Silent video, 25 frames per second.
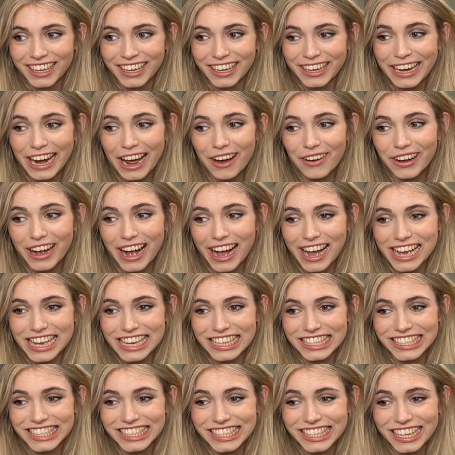Now
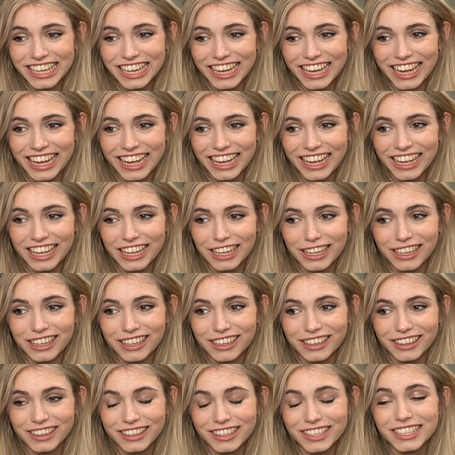guys,
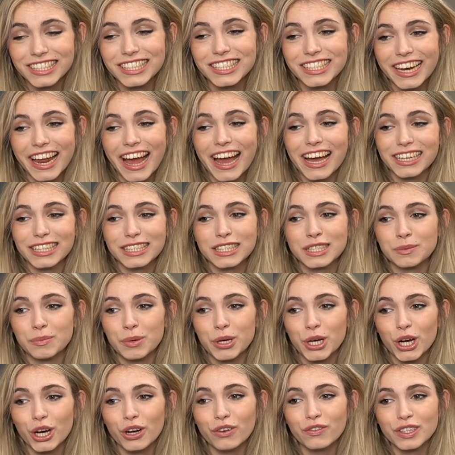this next
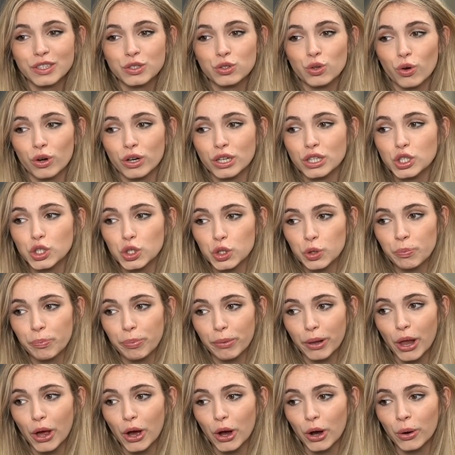move is going to
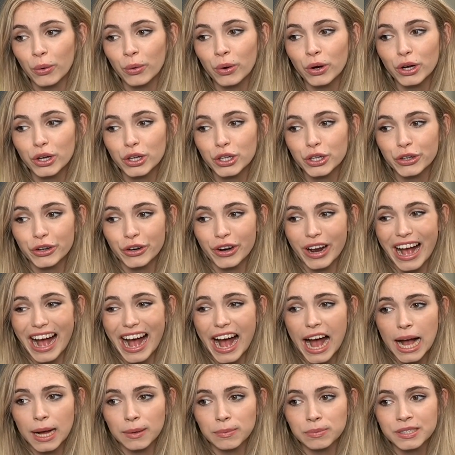blow your
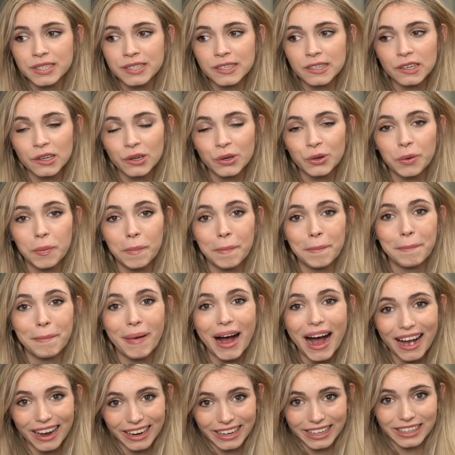absolute
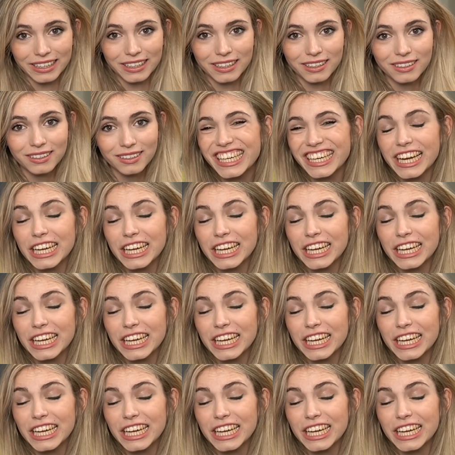mind.